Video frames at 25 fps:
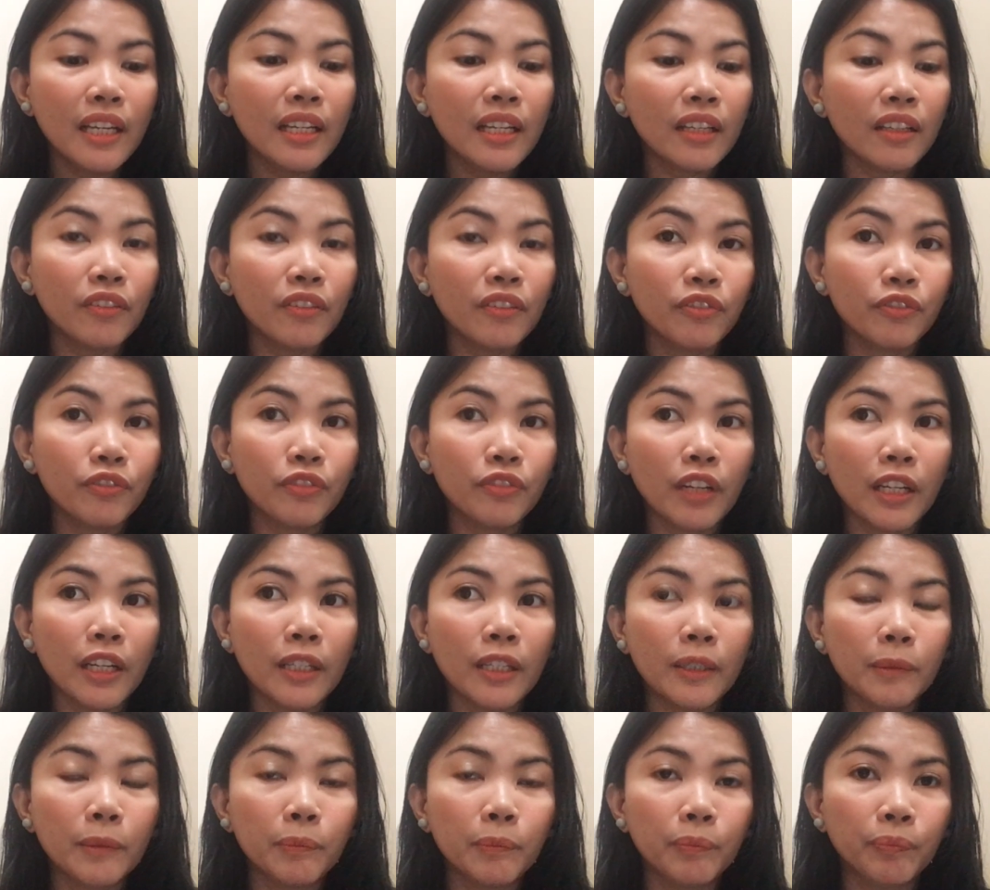
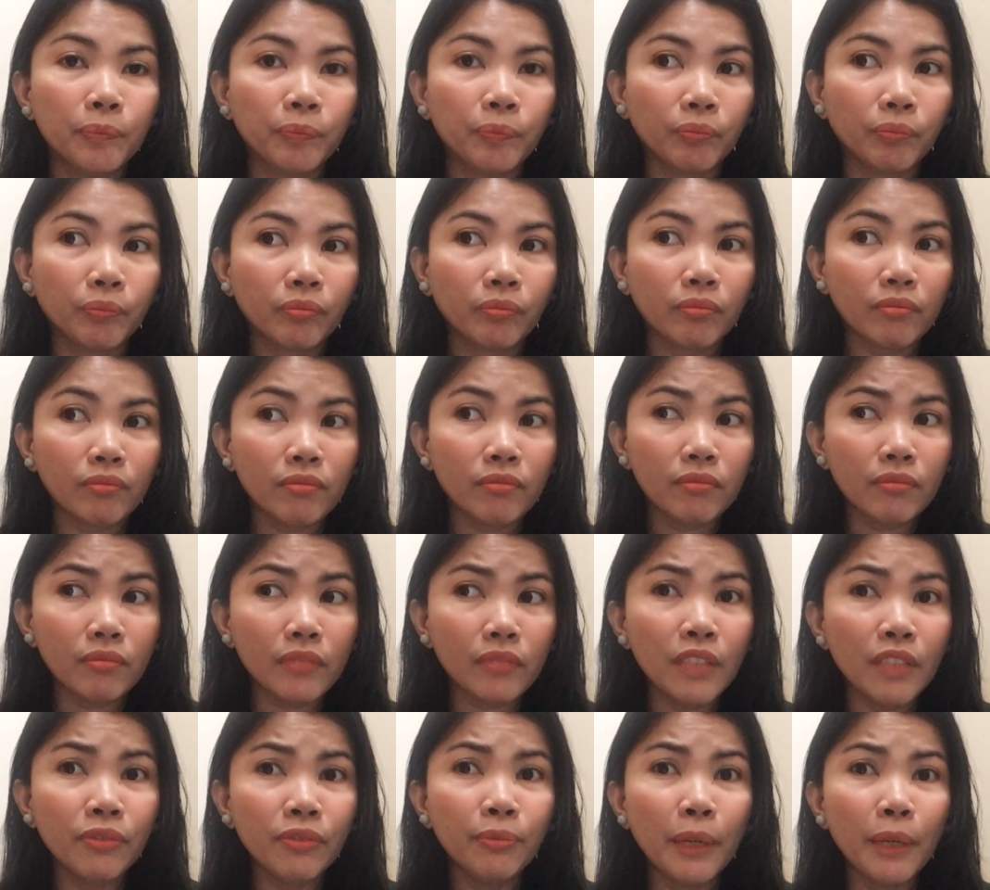
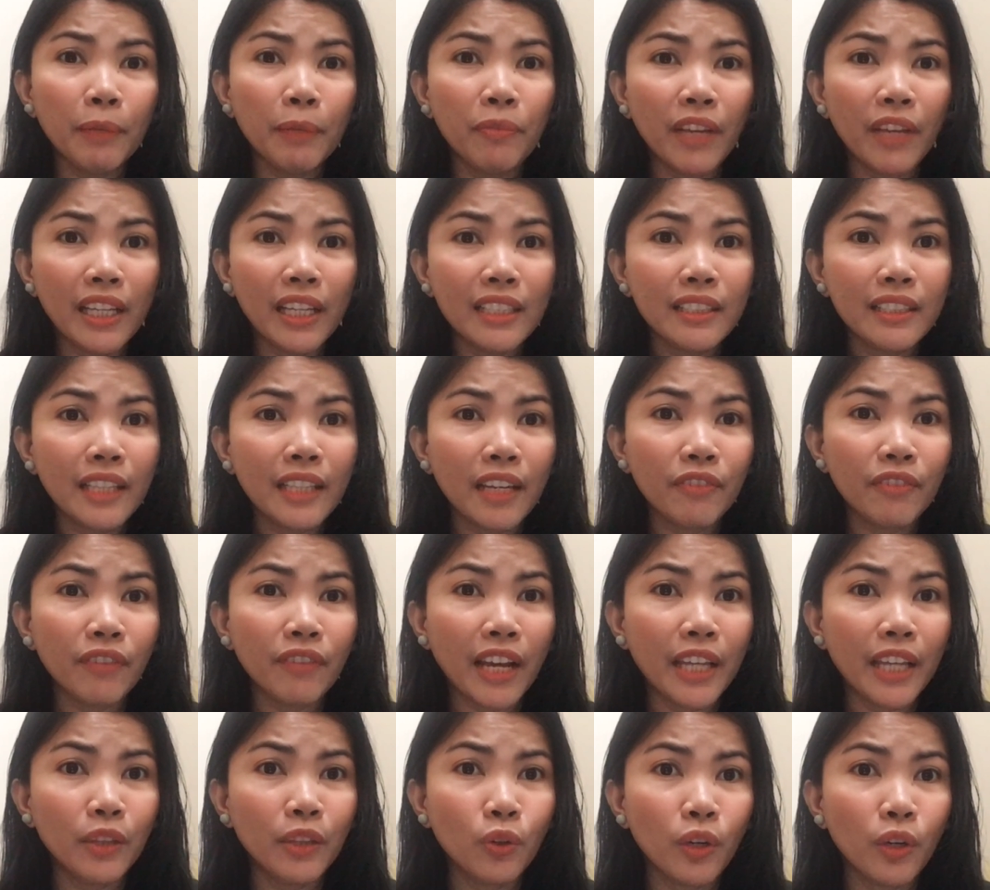If my fiance, if
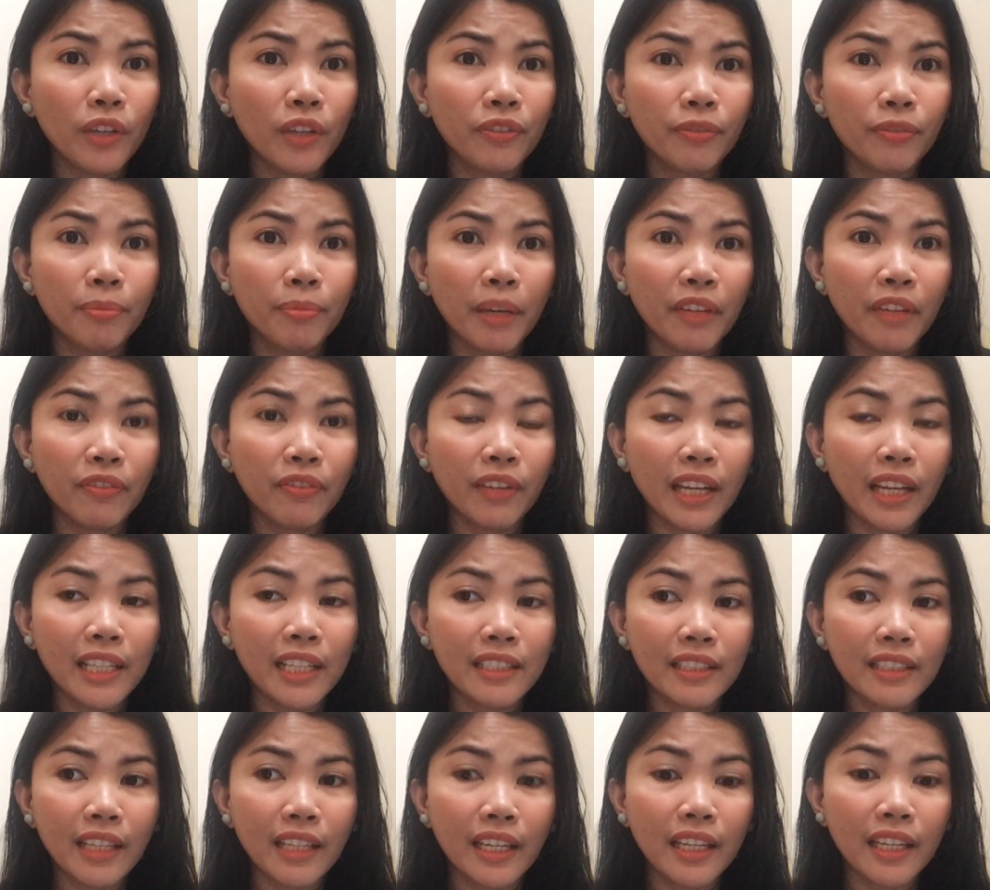I know if my
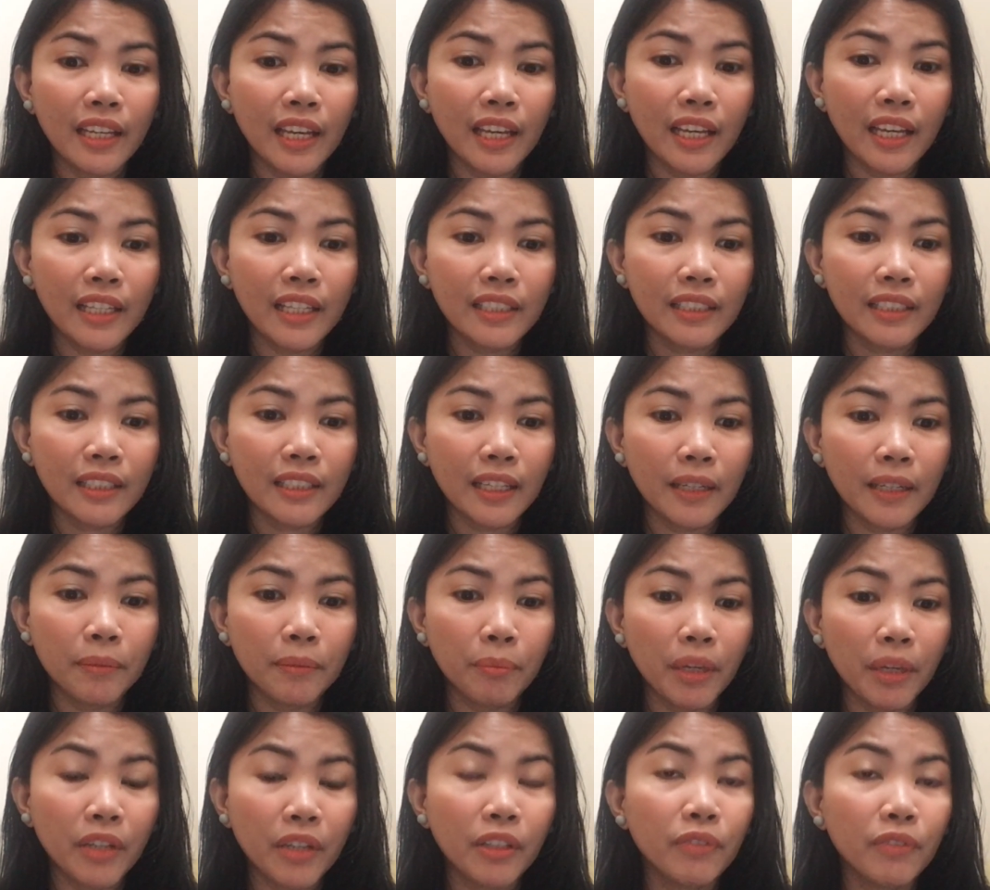fiance is
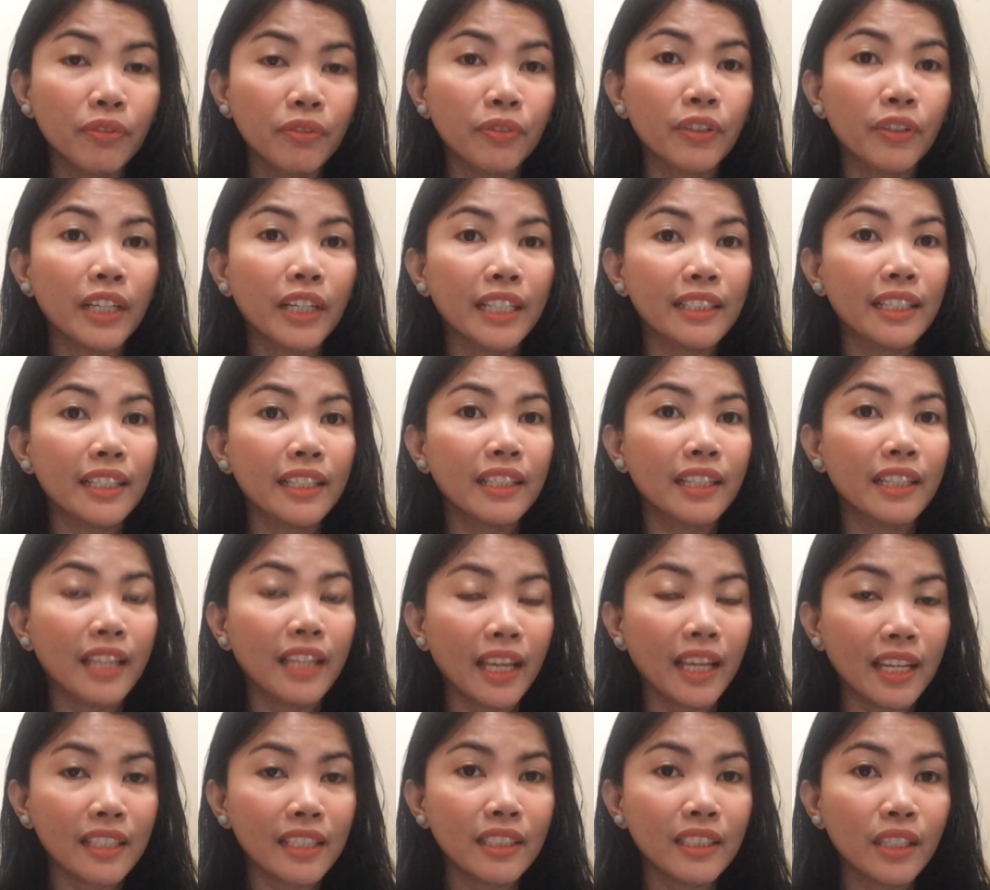married before, I said
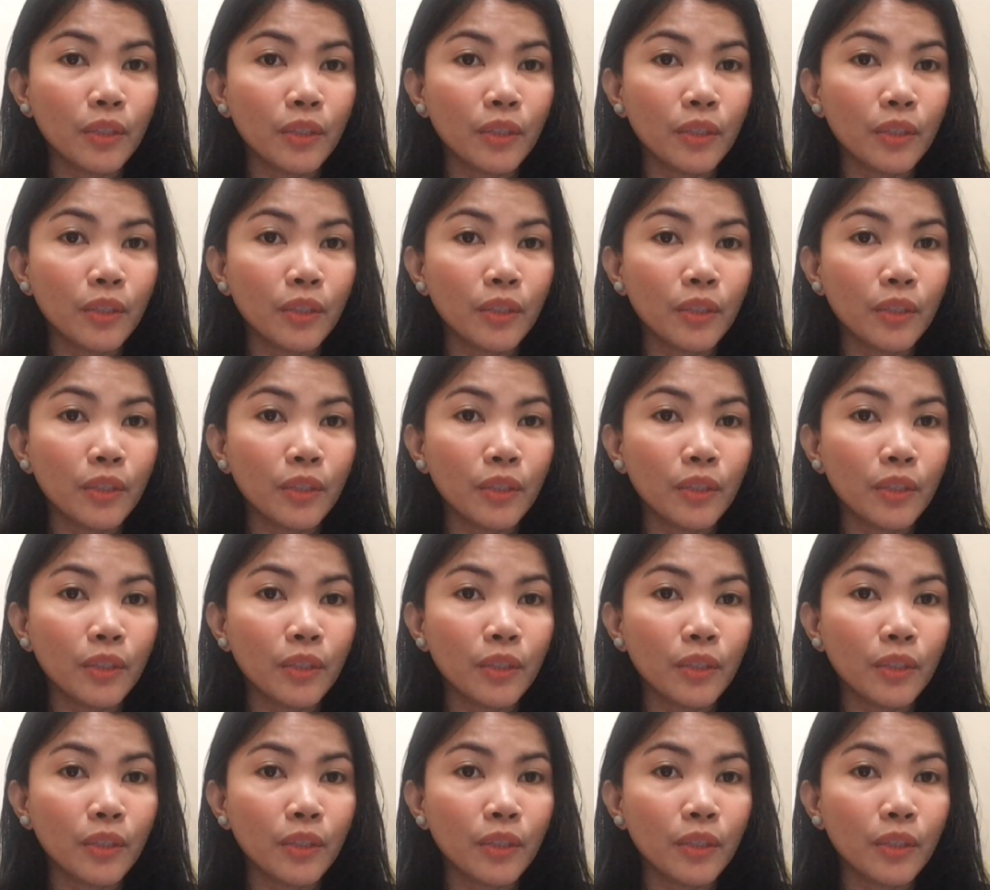yes,